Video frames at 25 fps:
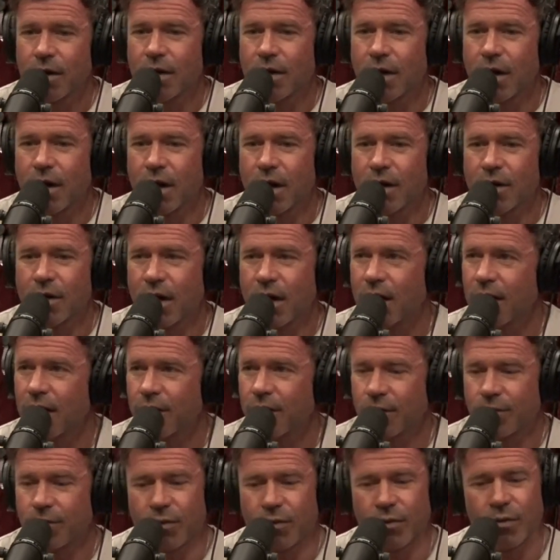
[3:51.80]

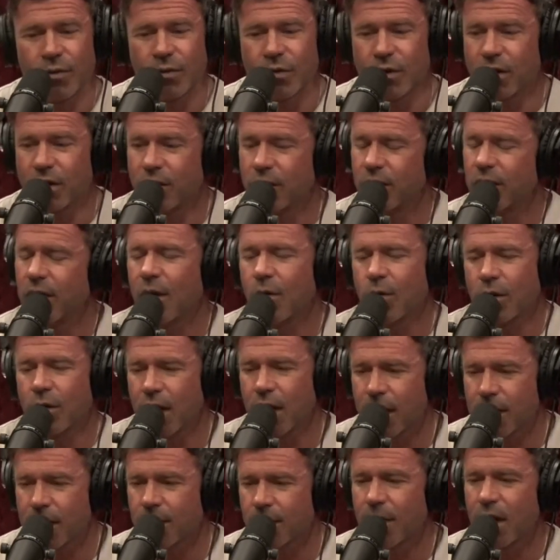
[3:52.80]
Now we're
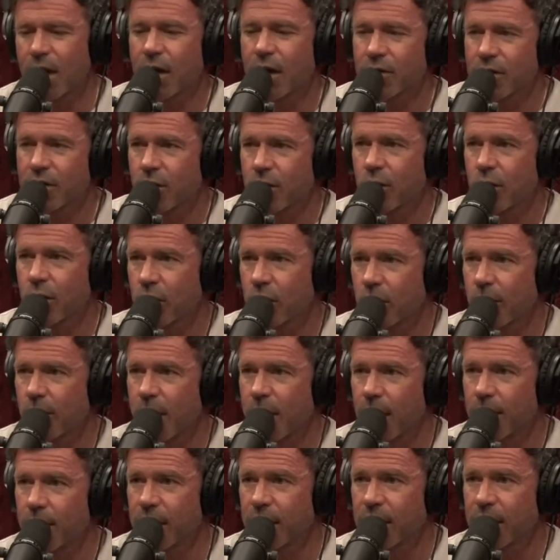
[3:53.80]
not a democracy, we're a
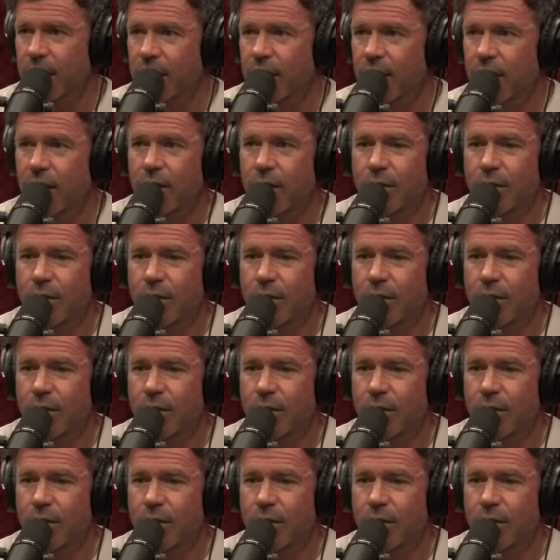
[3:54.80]
republic,